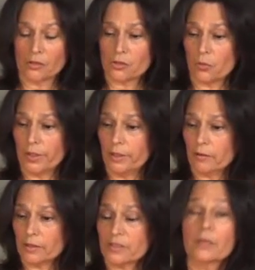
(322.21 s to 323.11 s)
So
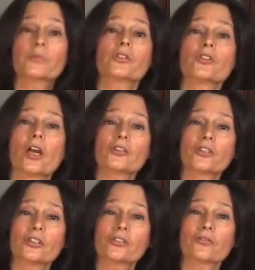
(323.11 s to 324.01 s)
here are some
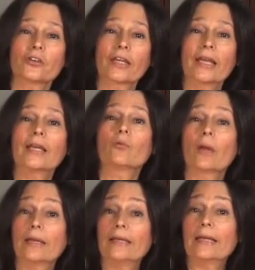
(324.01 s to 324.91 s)
suggestions for getting
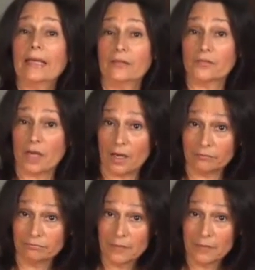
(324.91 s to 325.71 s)
ready ahead of time.